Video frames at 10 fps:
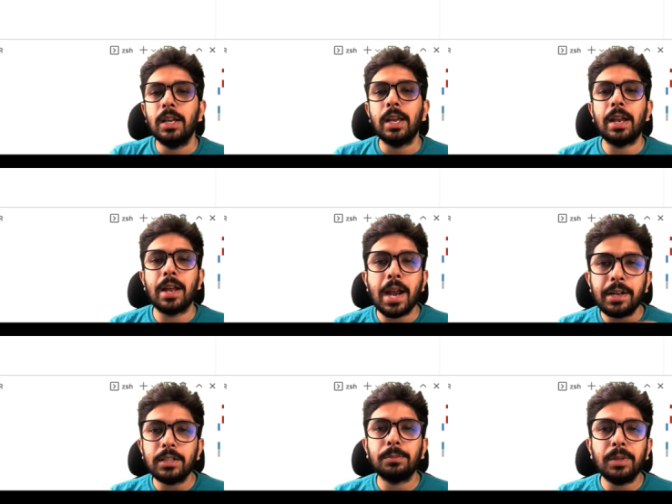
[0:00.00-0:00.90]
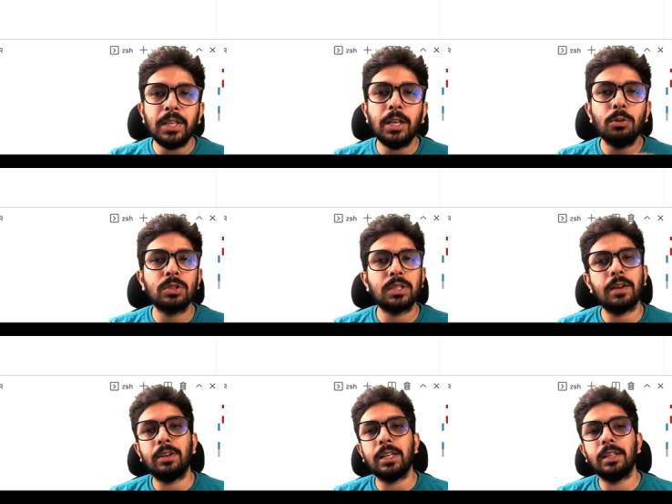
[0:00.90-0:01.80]
inheritance being used
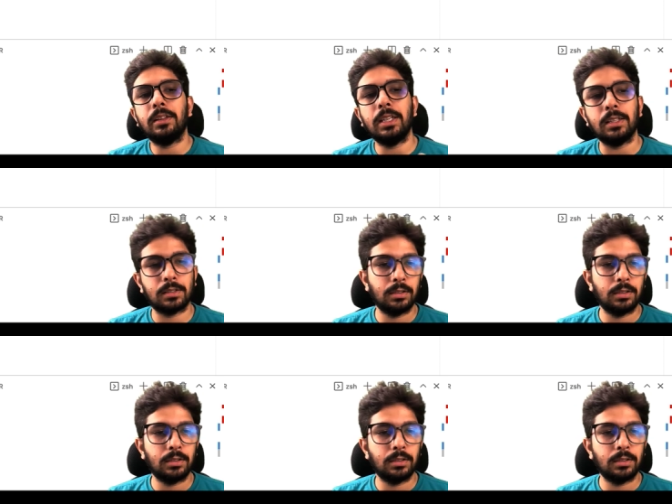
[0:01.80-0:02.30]
heavily in these.